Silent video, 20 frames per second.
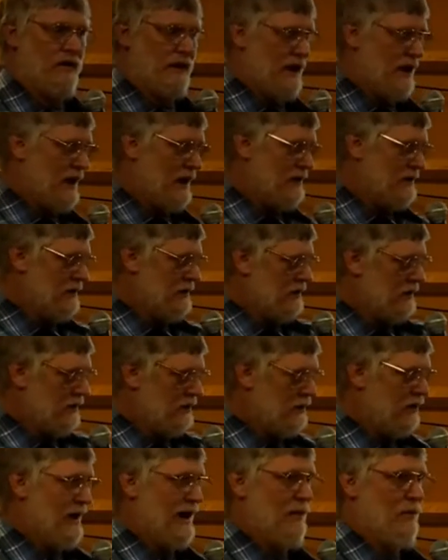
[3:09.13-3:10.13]
they had their, their
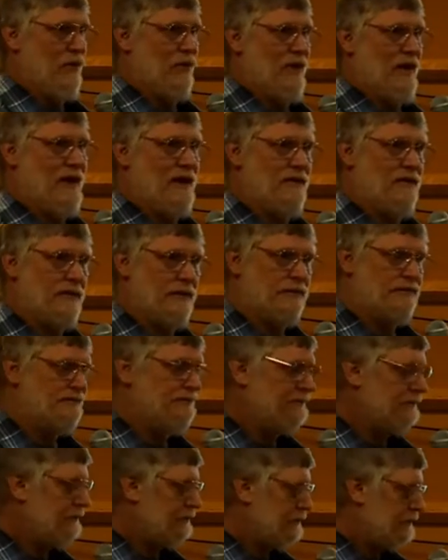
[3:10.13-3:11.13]
tribal land.
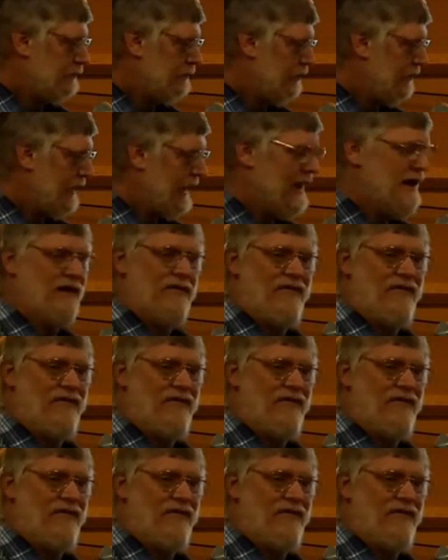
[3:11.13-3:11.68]
And a